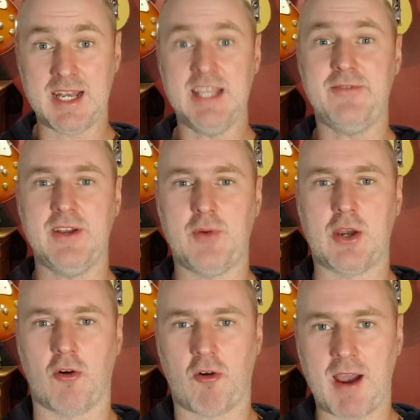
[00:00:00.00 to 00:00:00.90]
And even if we
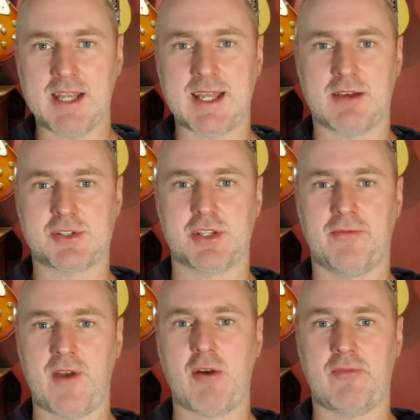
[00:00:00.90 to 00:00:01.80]
got right down to the
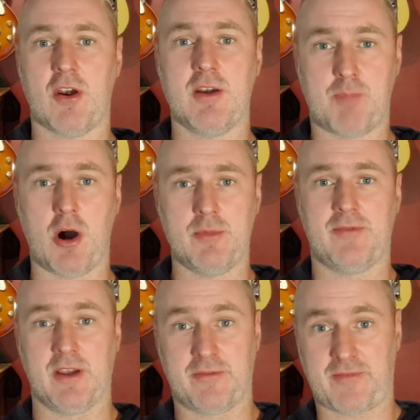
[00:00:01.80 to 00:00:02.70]
very, very bottom
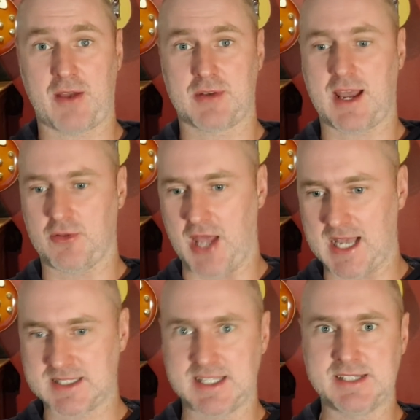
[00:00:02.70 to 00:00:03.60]
of it and found out that
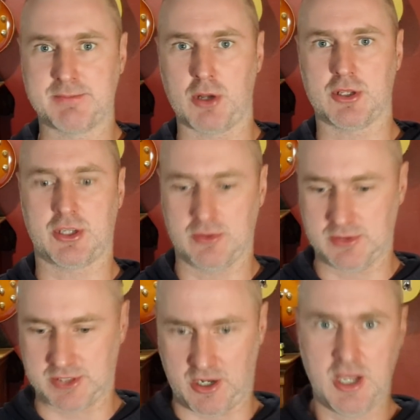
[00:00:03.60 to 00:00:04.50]
as these
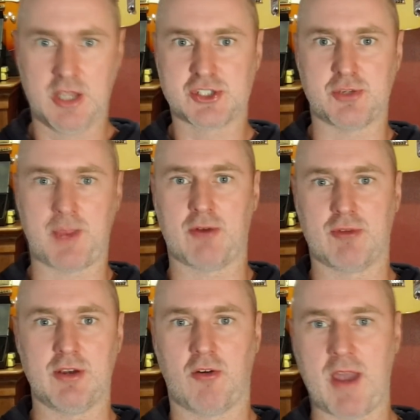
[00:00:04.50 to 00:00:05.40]
molecules are somehow
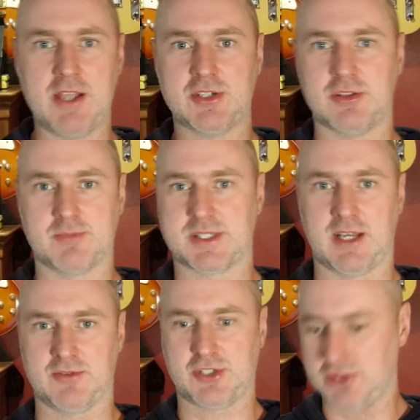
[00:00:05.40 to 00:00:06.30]
rearranging
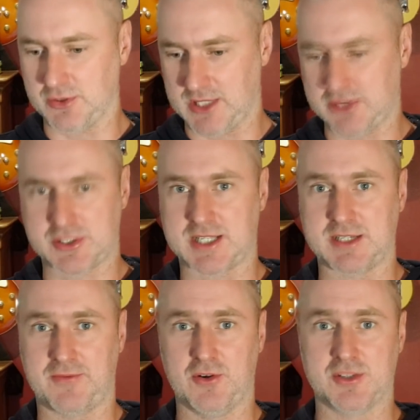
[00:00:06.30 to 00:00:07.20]
themselves due to
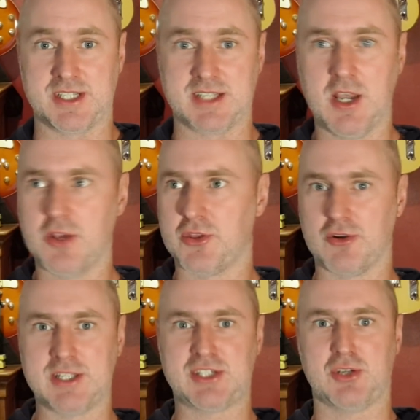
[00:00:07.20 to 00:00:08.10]
electrostatic forces,
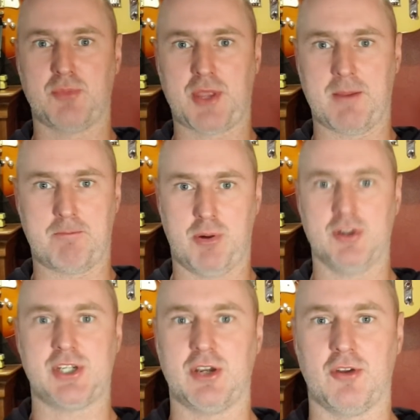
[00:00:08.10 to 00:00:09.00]
there is something
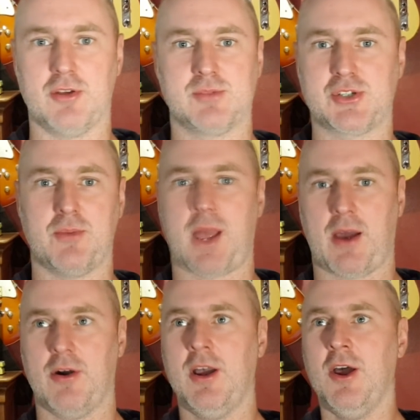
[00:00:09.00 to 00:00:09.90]
pushing on them
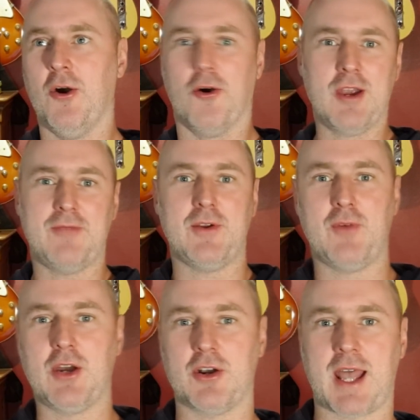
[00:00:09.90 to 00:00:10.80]
somehow. Or even if
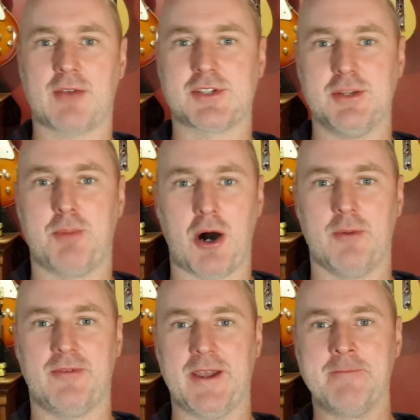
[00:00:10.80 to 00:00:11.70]
we got down to the
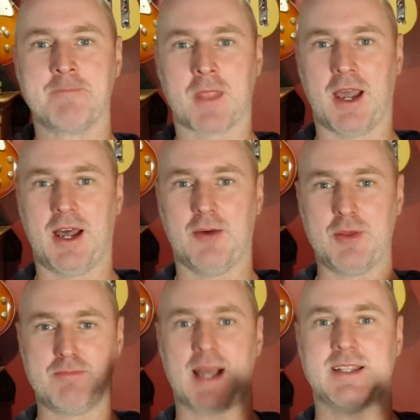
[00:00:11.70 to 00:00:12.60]
bottom of it uh,
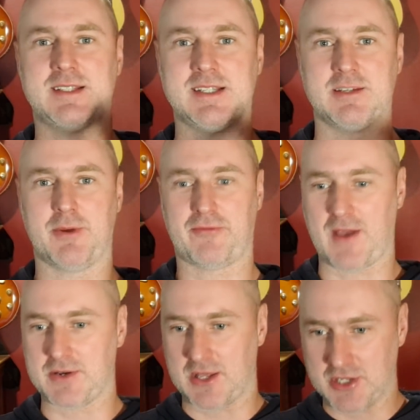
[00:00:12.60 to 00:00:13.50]
with magnetism and
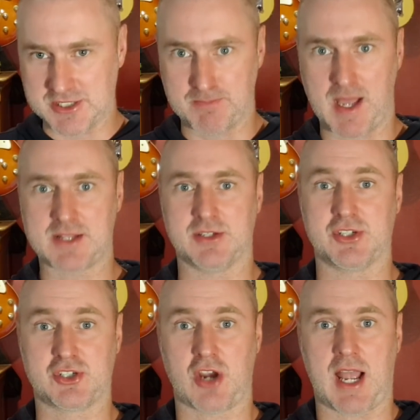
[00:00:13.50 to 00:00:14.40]
found out that as
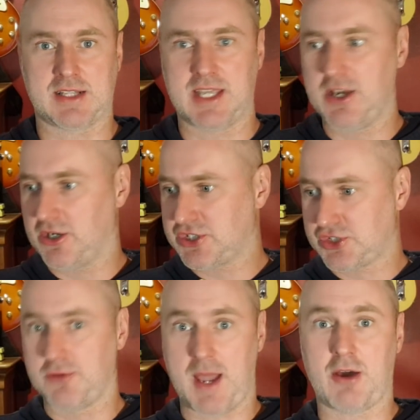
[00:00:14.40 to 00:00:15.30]
magnets attract, they are
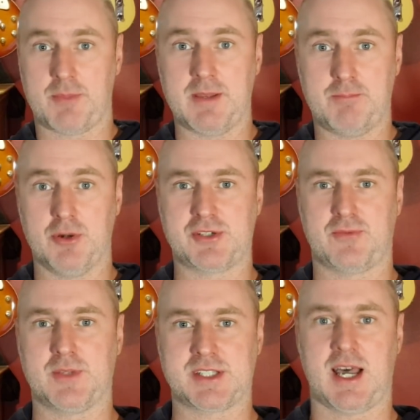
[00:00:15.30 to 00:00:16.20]
somehow being pushed
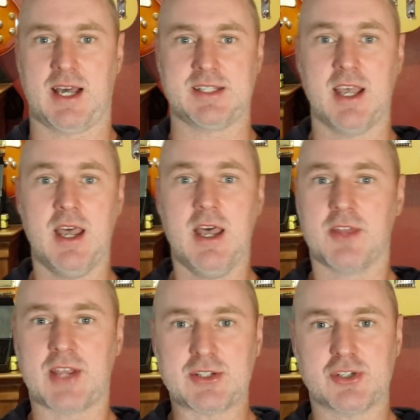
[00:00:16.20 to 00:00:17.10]
from the sides.
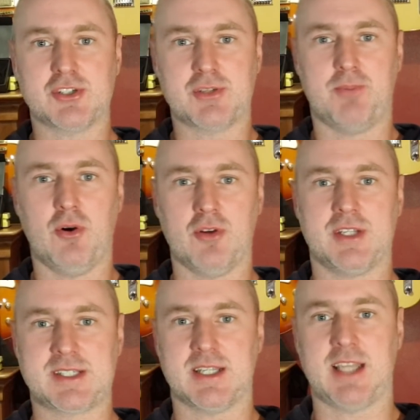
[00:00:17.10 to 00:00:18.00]
That doesn't support
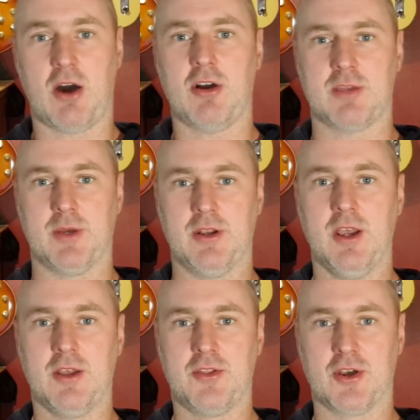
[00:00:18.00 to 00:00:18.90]
this silly argument
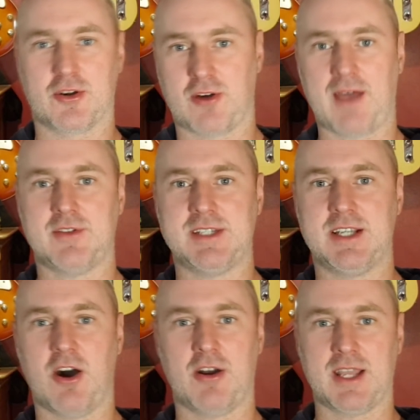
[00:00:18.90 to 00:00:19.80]
that gravity
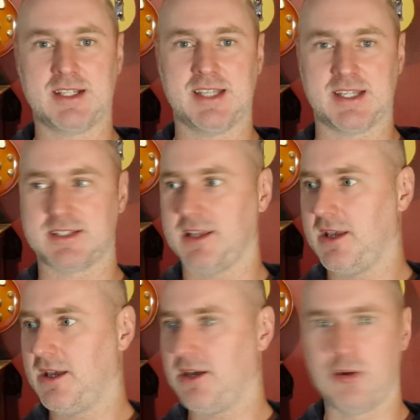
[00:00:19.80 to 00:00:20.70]
can't exist
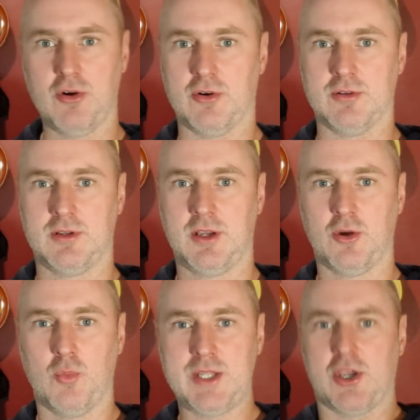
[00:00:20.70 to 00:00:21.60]
at all.
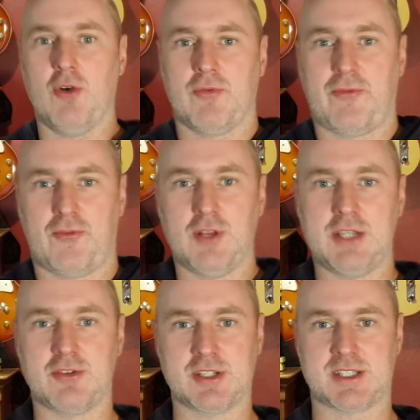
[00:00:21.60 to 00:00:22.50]
We don't
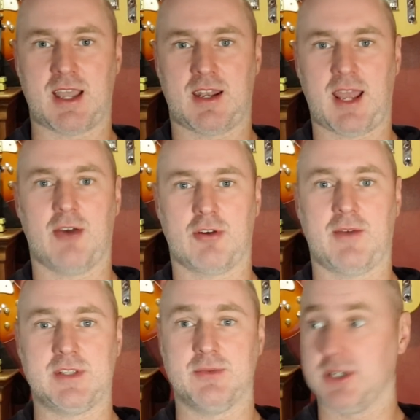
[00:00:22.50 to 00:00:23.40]
fully understand how
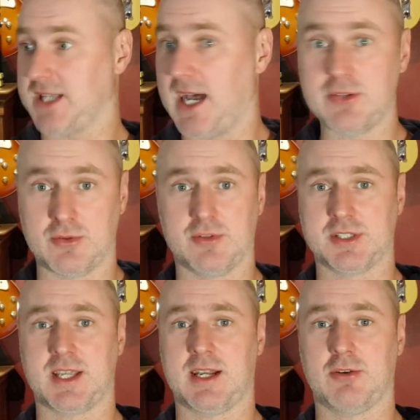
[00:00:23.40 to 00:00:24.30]
gravity works. I don't
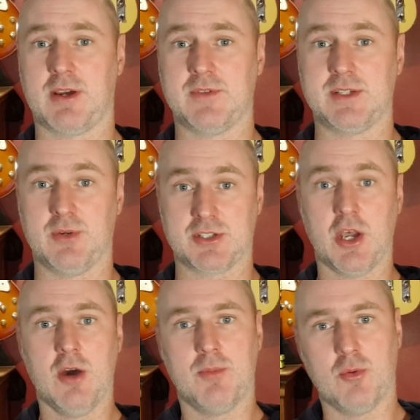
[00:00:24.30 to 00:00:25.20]
understand how gravity works,
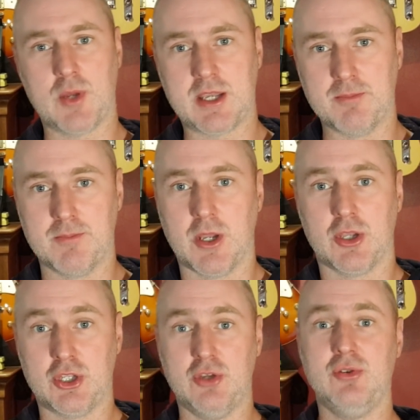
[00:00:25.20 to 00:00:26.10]
but we can
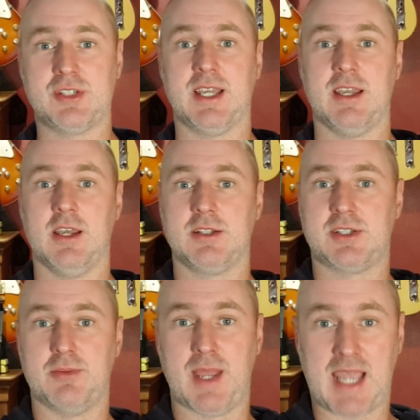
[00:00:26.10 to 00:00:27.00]
use it
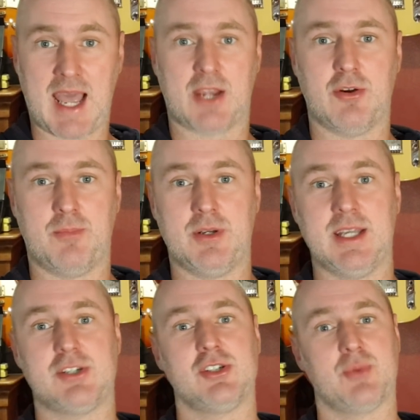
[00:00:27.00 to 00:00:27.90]
to make accurate
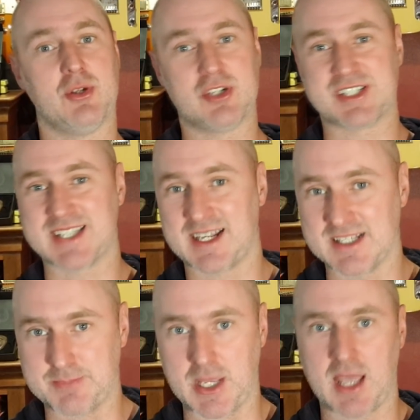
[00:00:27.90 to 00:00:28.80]
predictions. We understand
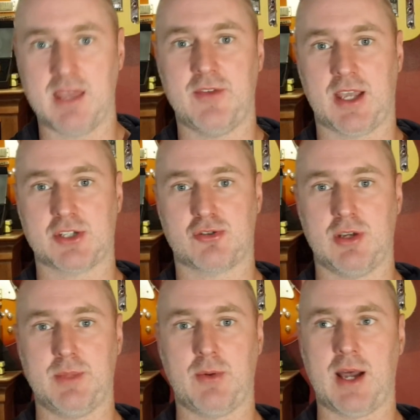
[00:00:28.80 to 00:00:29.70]
its behaviour
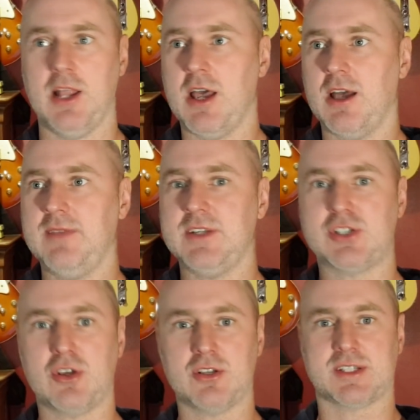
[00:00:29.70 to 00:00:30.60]
extremely well, and if it
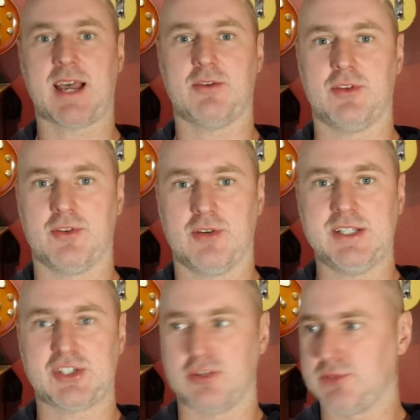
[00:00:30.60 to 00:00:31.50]
turns out that there
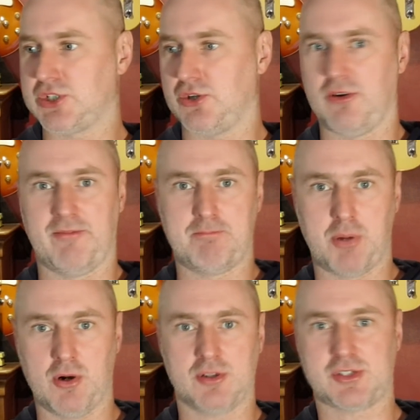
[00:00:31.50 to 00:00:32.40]
is some sort of
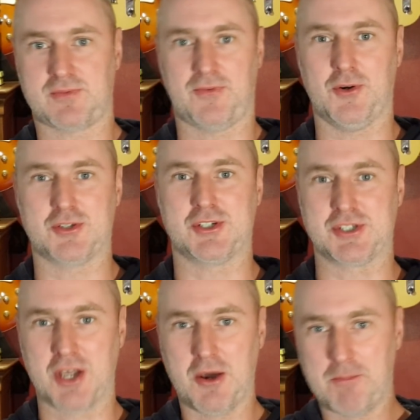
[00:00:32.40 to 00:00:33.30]
push force
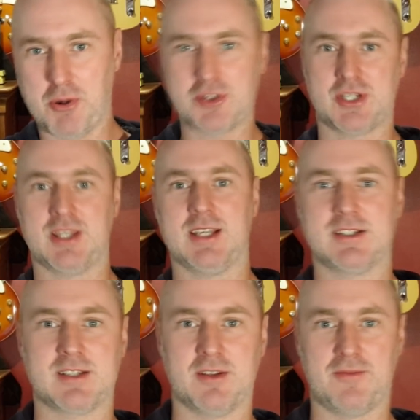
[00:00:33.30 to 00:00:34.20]
that's pushing
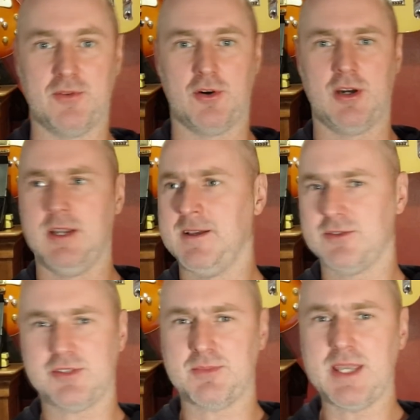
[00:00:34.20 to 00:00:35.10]
things to the floor,
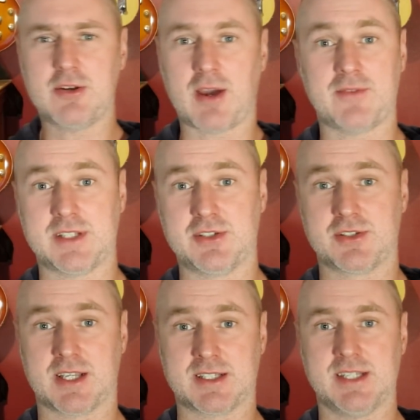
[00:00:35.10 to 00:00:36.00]
it doesn't mean gravity
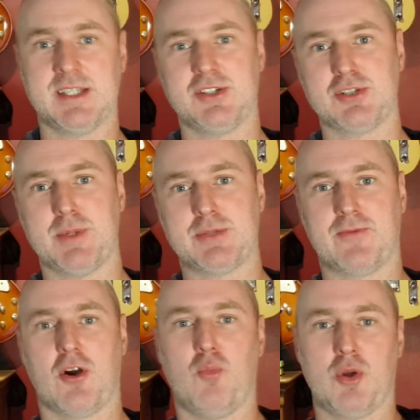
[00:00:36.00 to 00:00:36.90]
doesn't exist, it just means
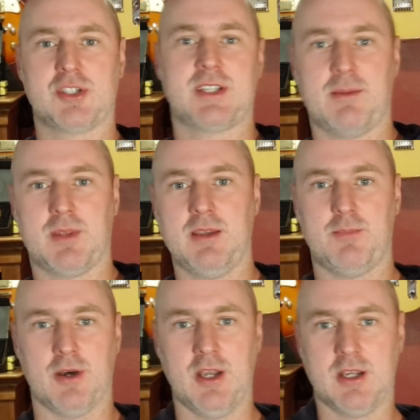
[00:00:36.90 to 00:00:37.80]
we've gone one step
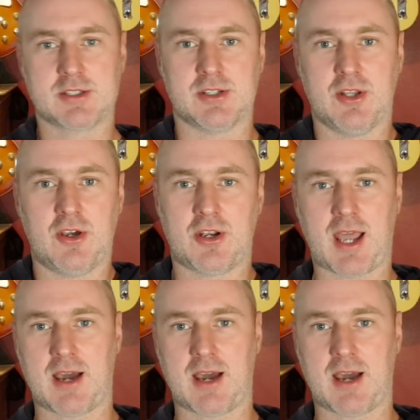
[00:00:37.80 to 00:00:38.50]
deeper to learn